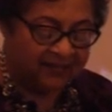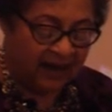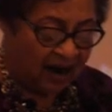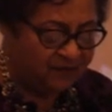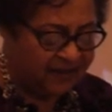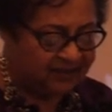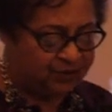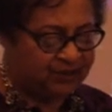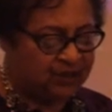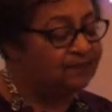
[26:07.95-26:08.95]
that our
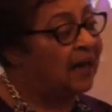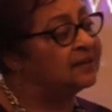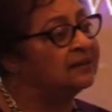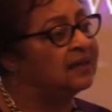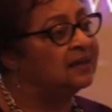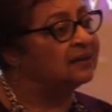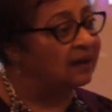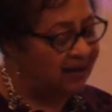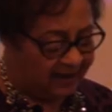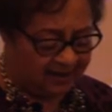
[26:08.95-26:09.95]
veterans might need
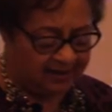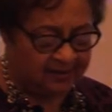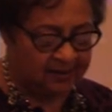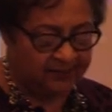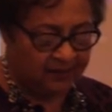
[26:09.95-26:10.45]
a hand.